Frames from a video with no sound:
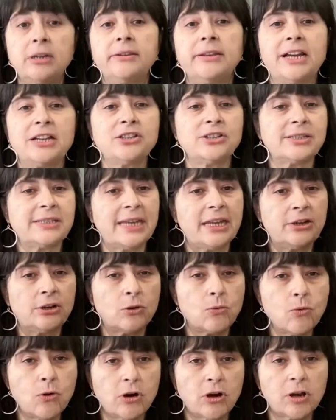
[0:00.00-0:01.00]
not just inner
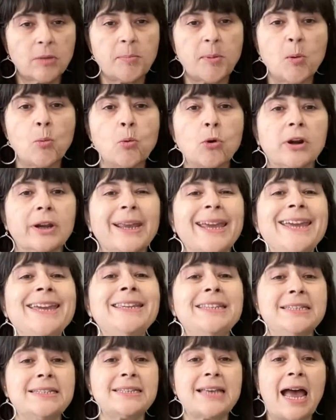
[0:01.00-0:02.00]
work, but work
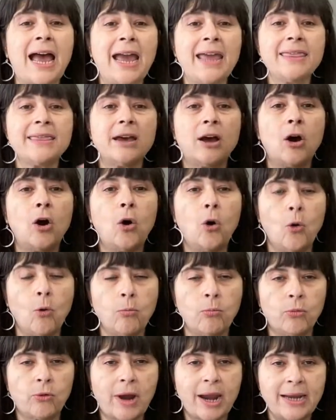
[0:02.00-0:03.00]
inside the
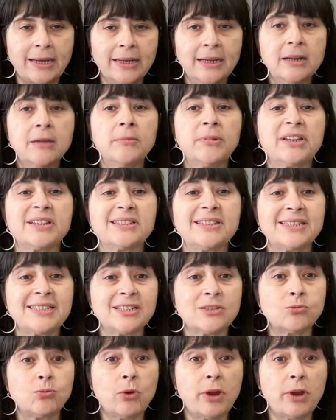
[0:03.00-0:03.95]
home, right? Because this is